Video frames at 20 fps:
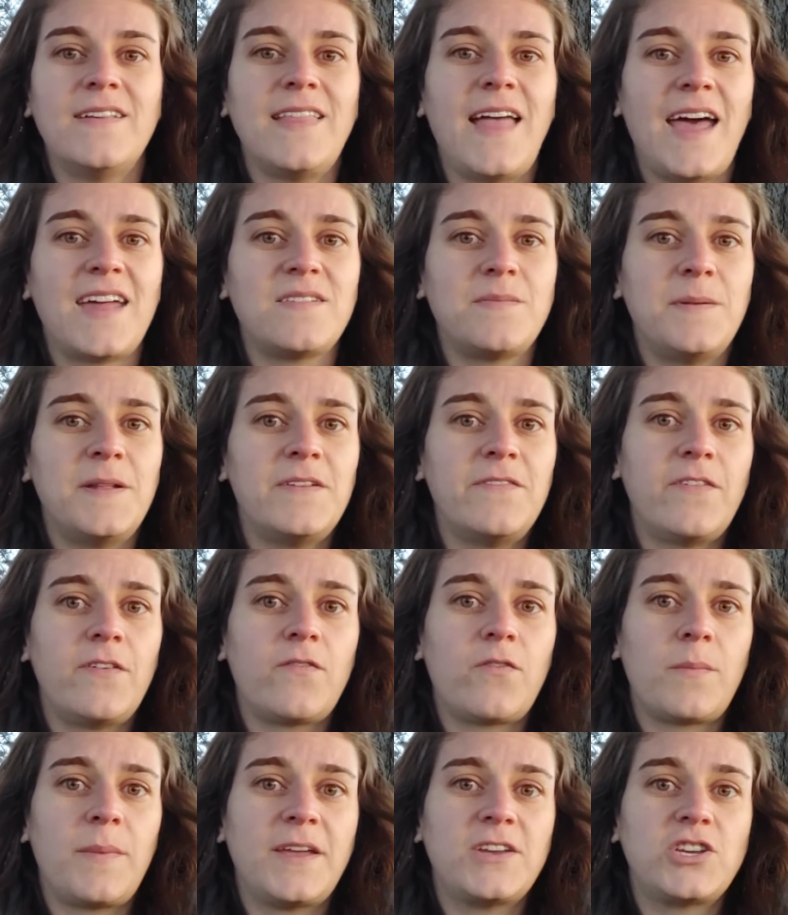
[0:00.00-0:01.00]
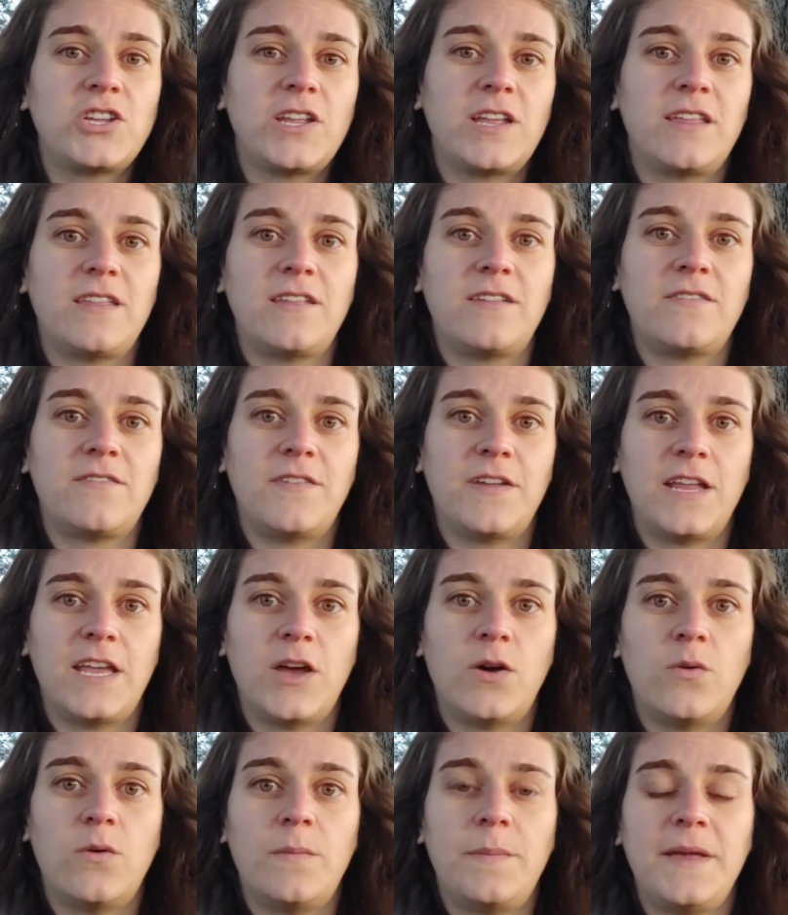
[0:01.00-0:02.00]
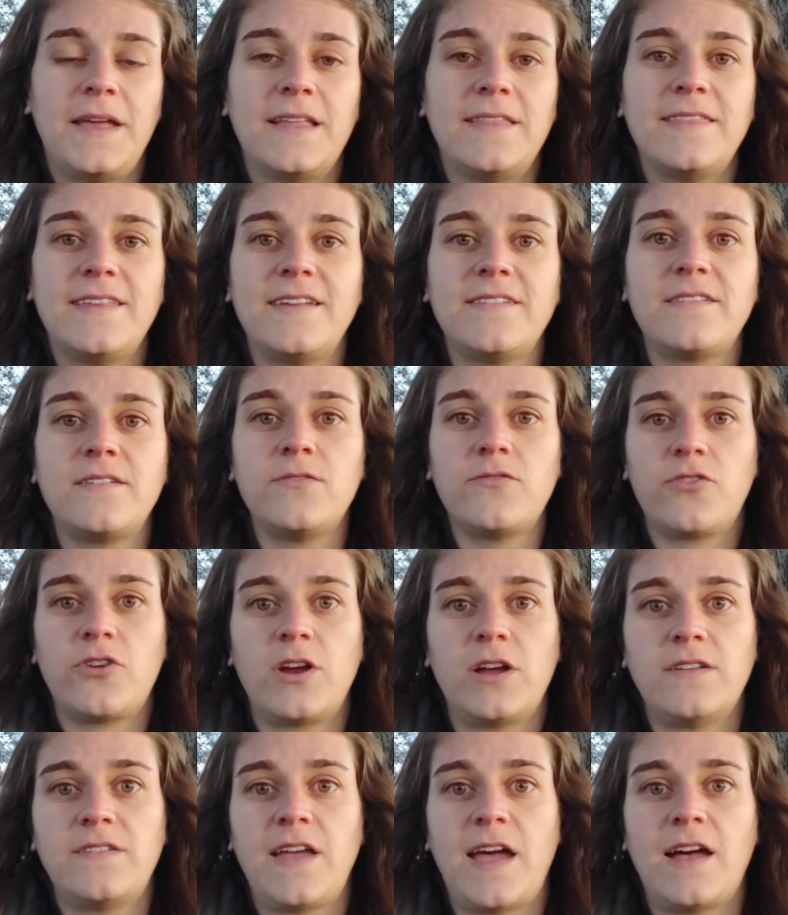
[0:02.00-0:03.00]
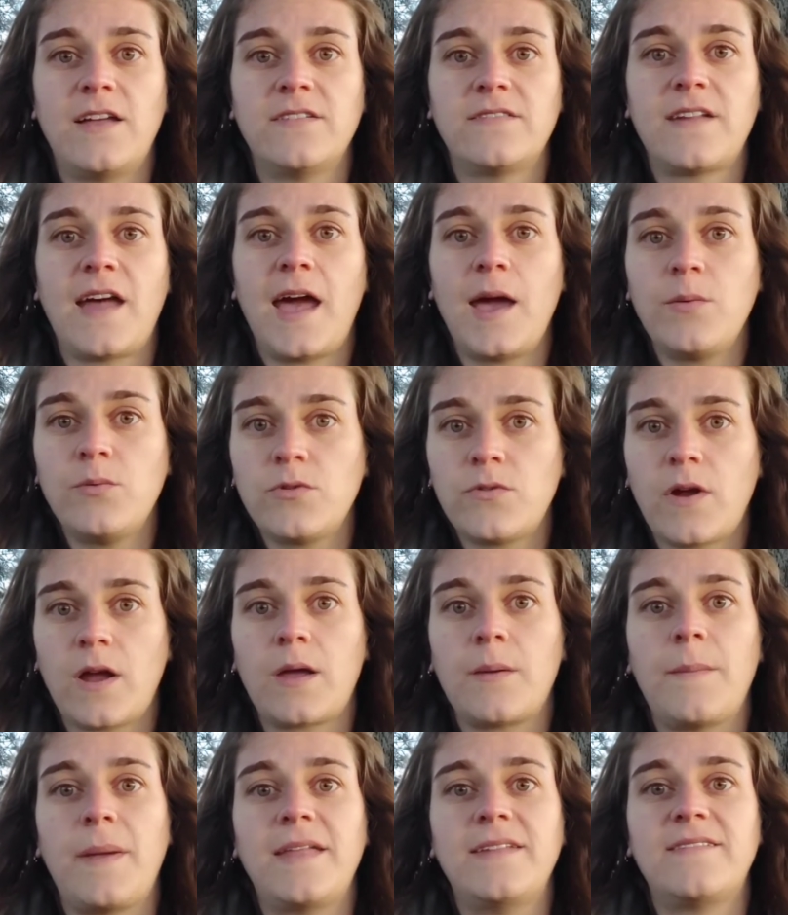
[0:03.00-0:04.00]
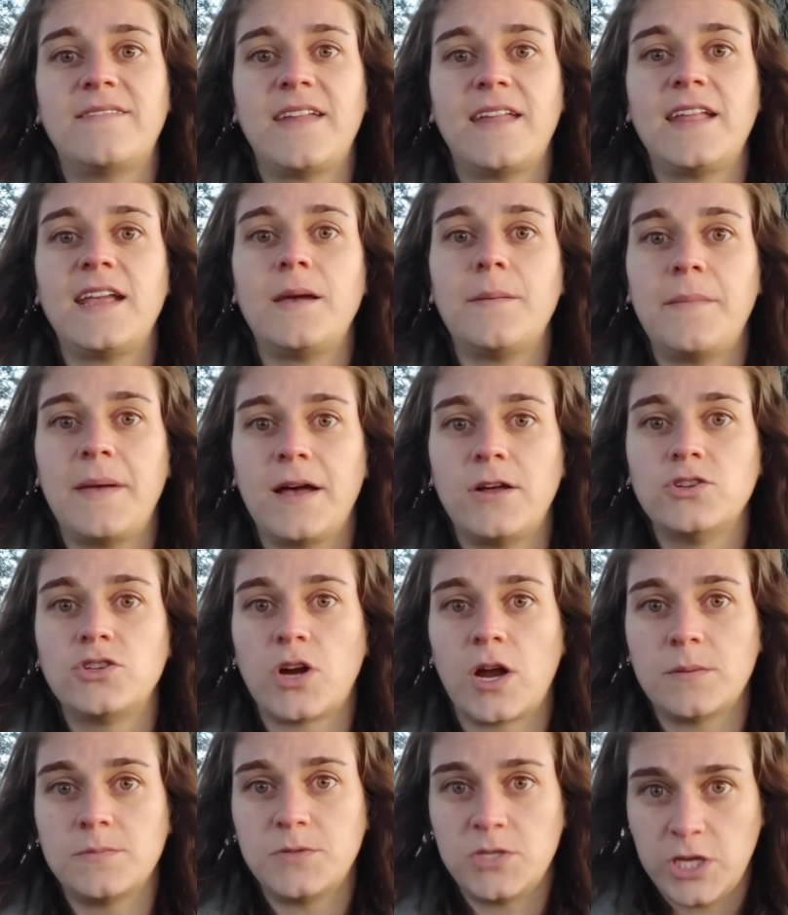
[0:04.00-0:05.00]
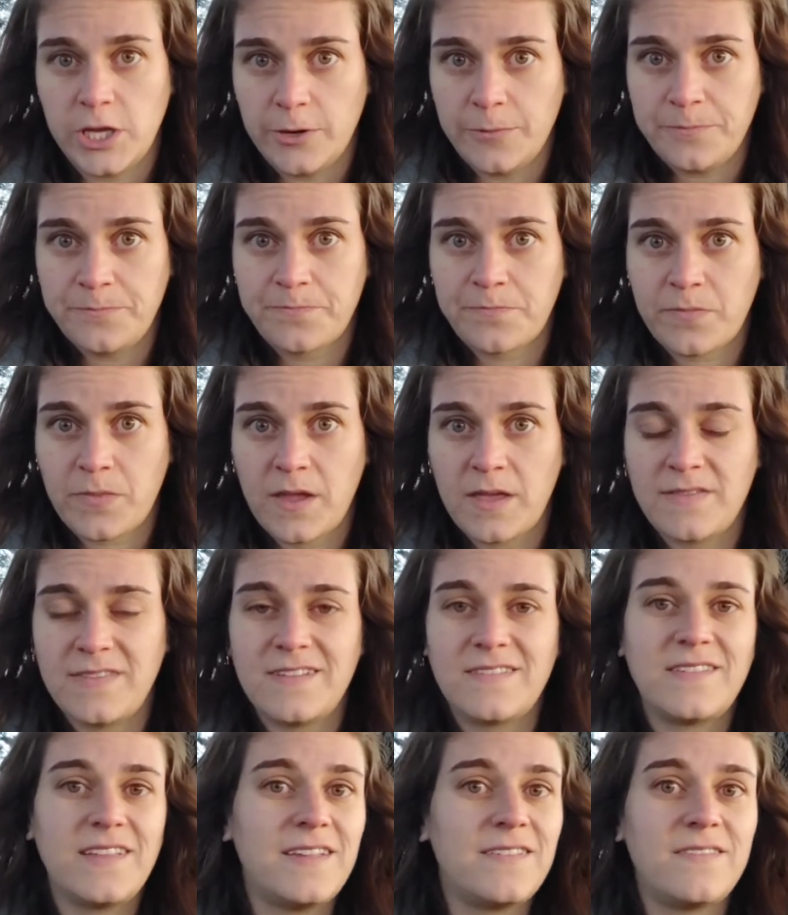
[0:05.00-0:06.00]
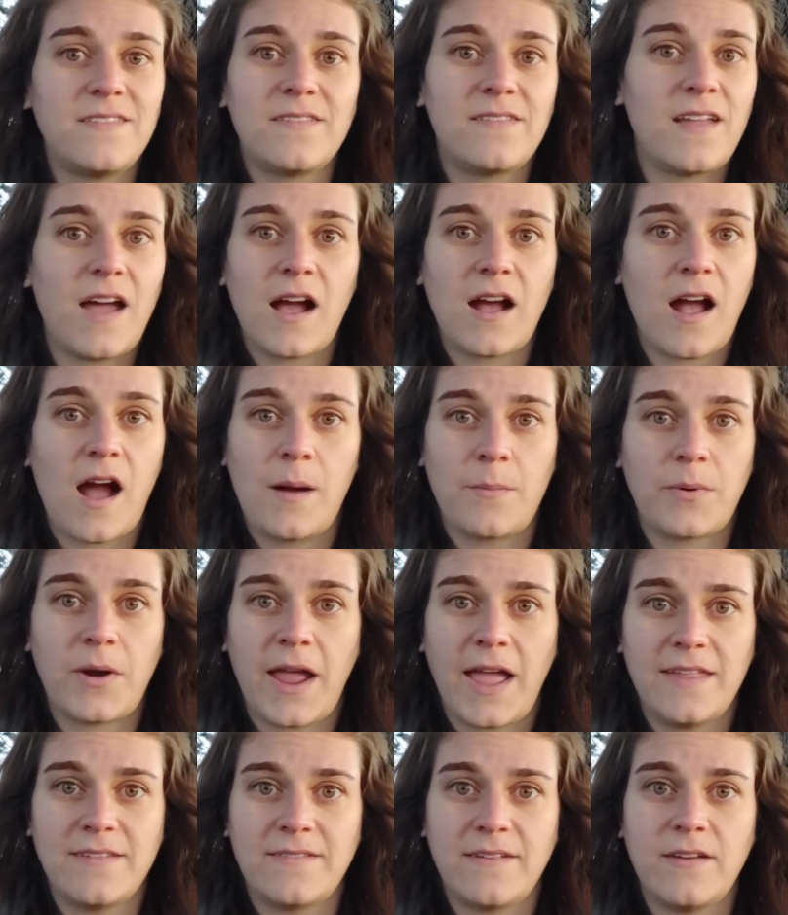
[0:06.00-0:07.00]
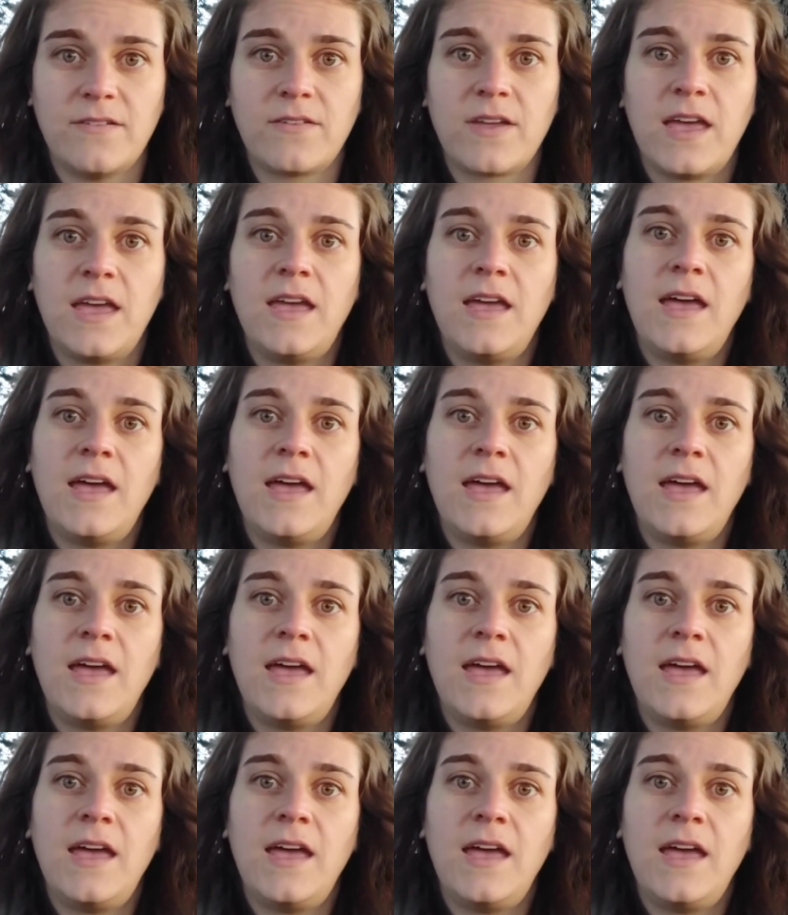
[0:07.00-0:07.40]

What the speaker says: last bit of information in this video will be a list of trail towns I would recommend sending a mail drop to. This list is not comprehensive.